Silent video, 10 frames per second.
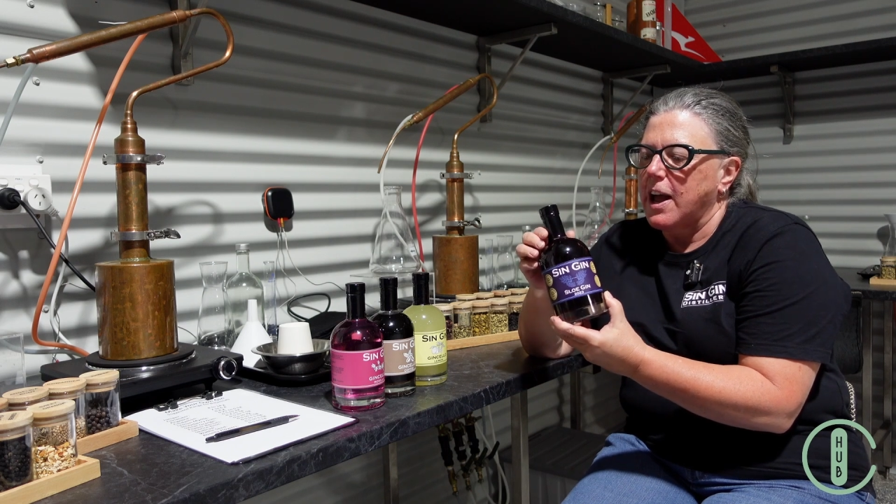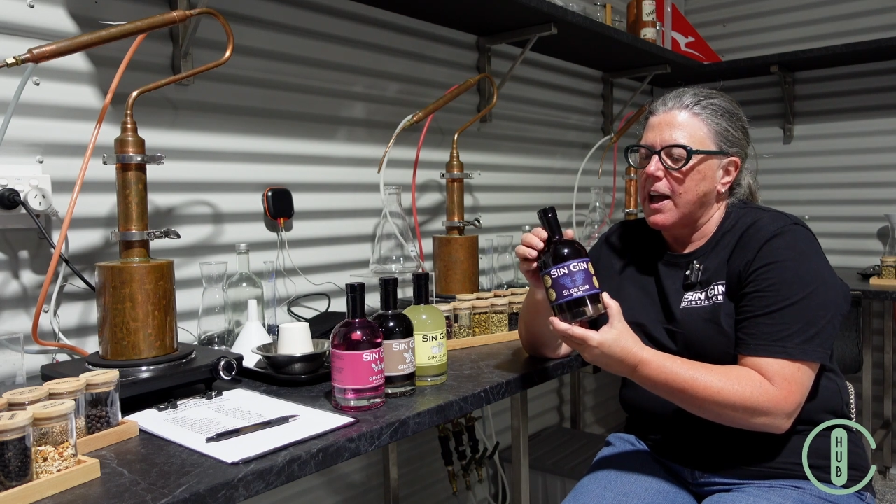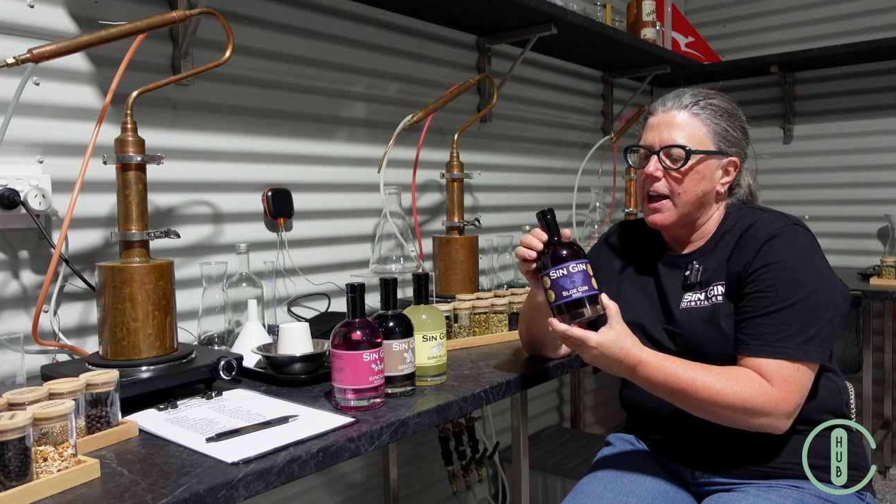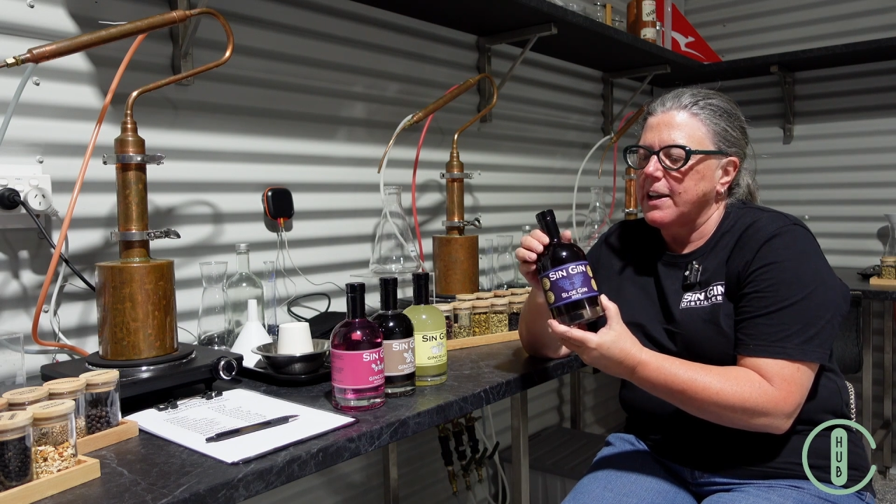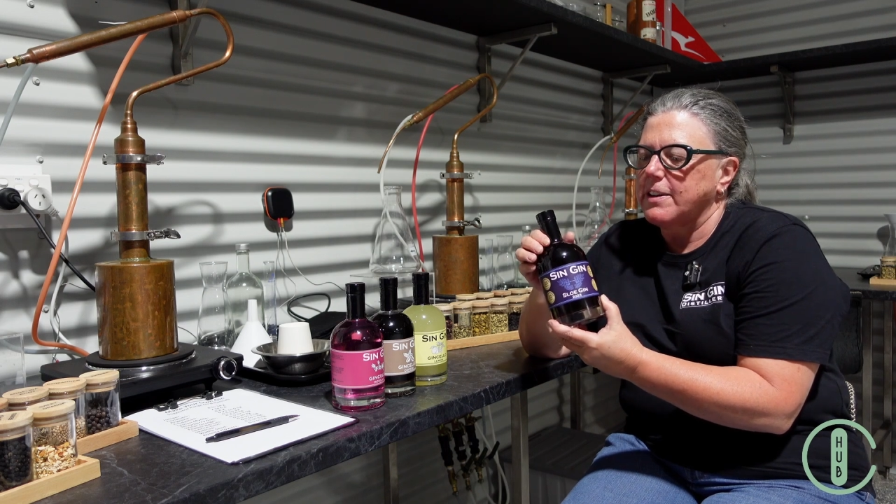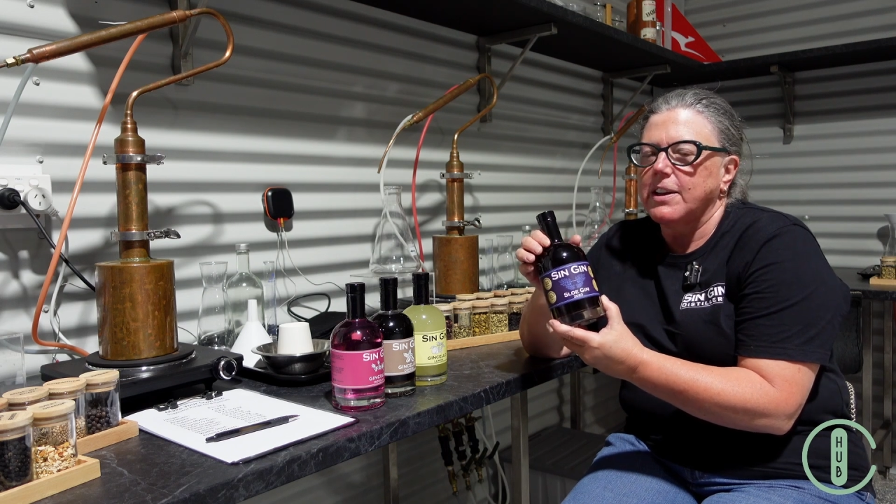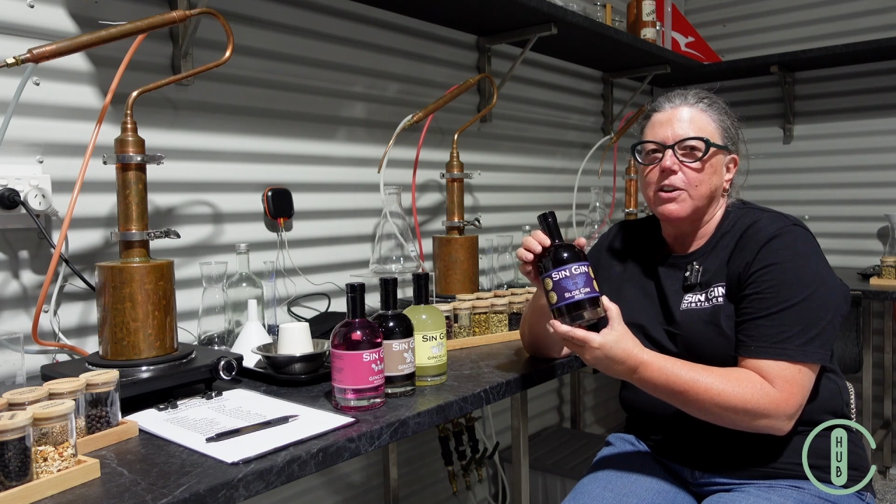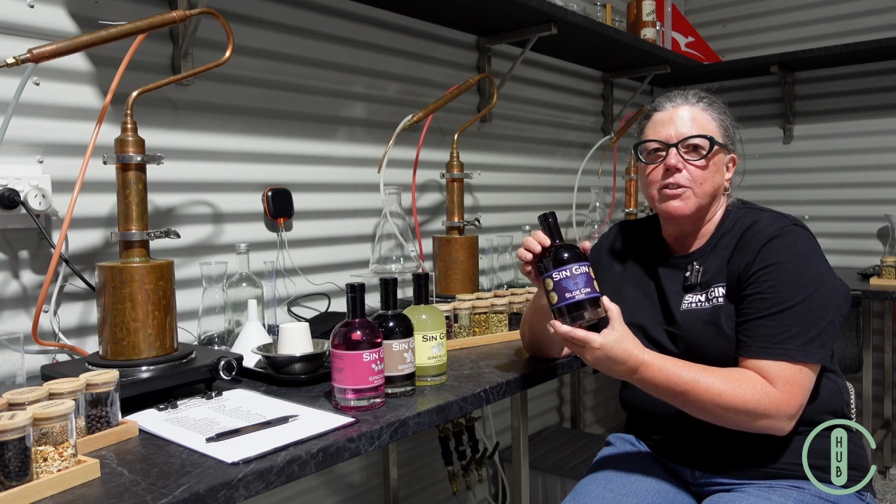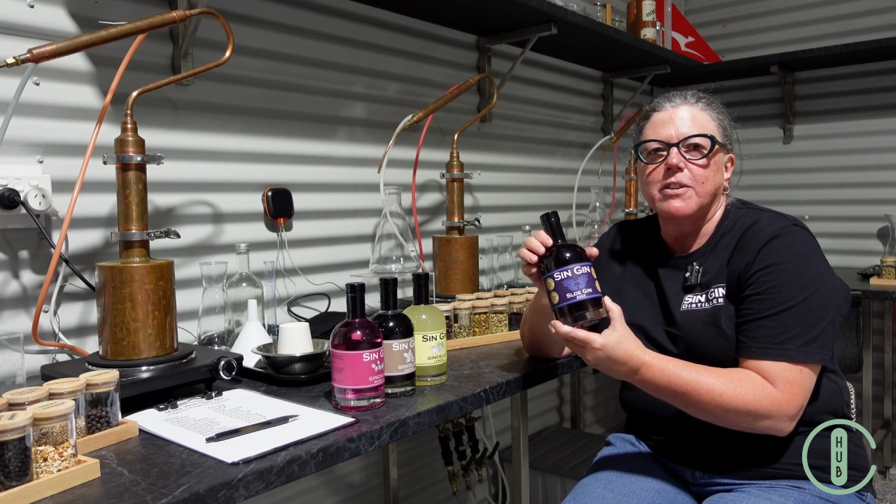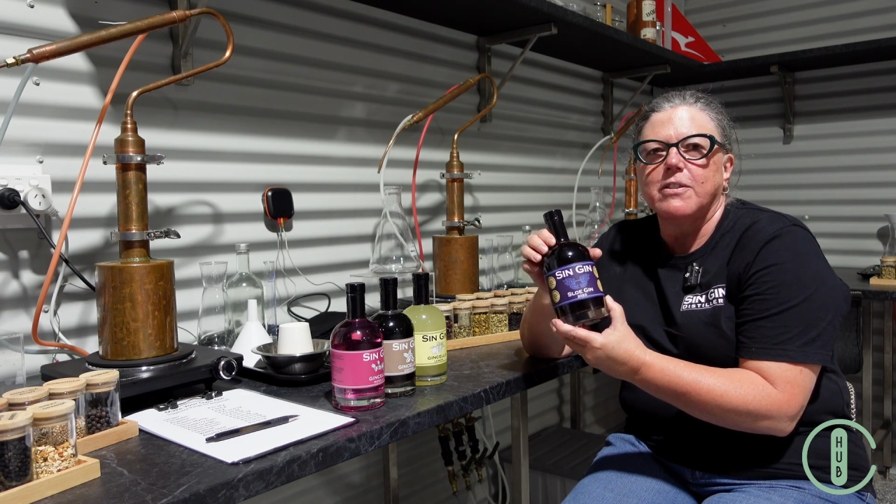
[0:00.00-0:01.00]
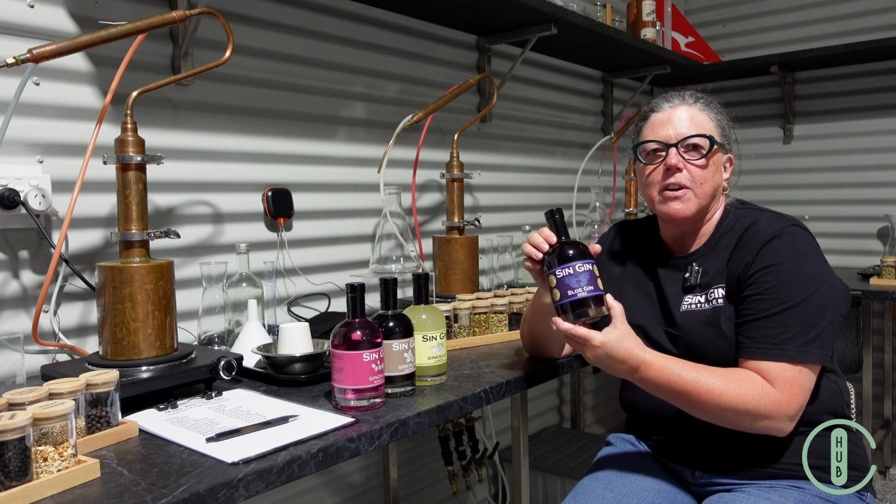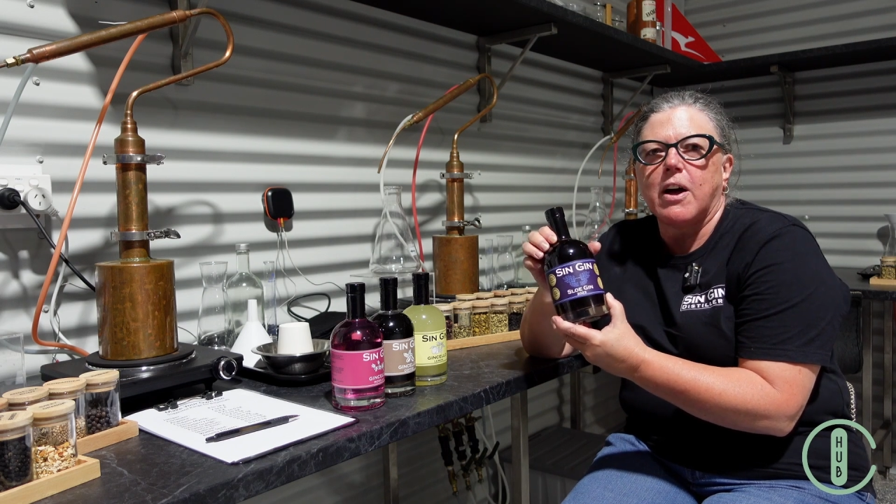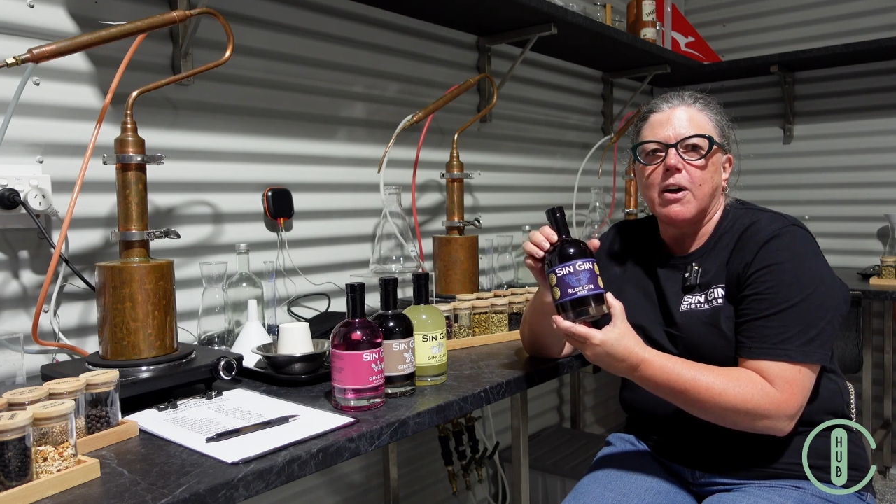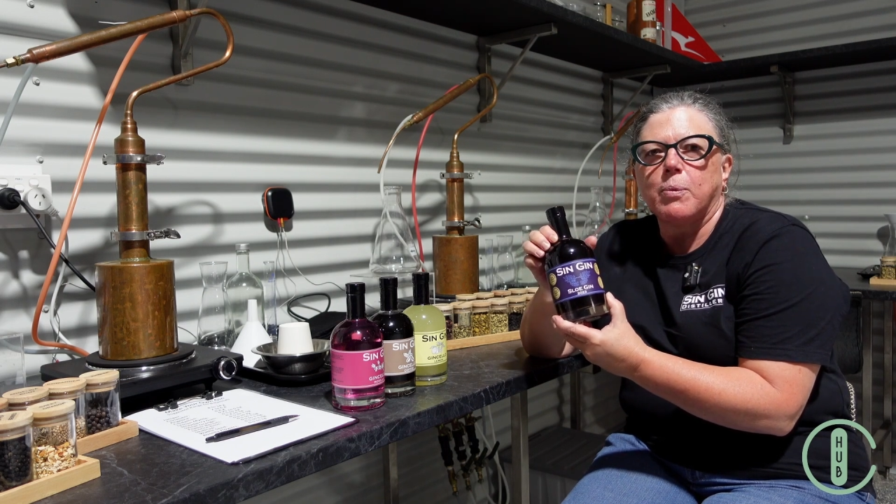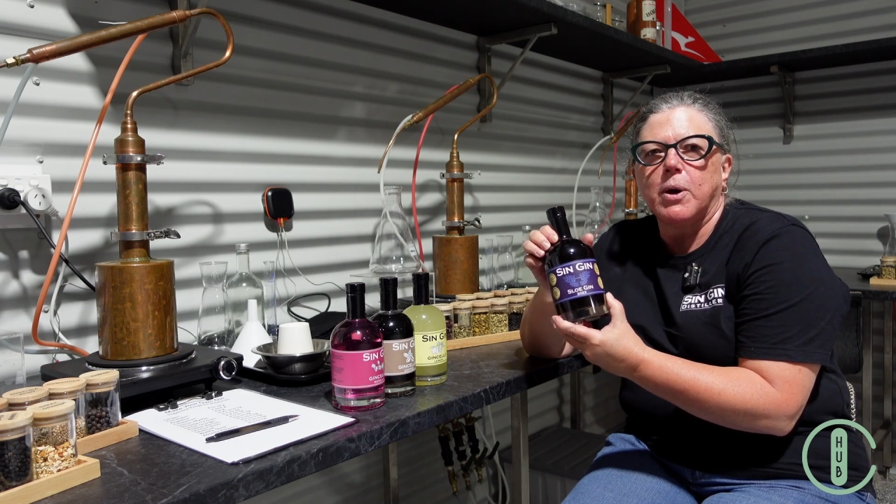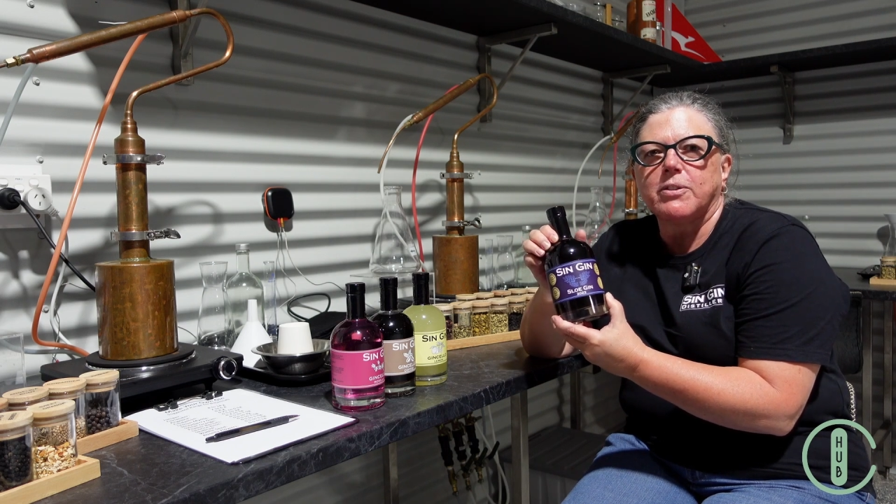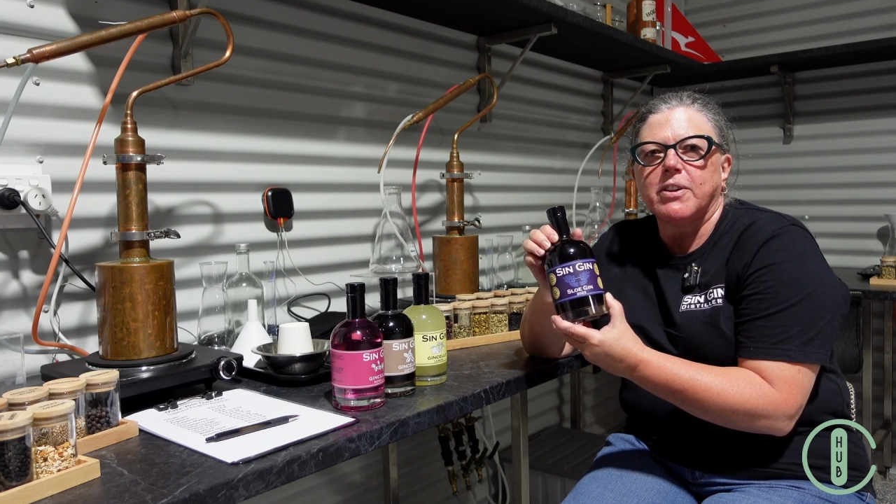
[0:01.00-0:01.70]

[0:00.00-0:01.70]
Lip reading: and it uses wild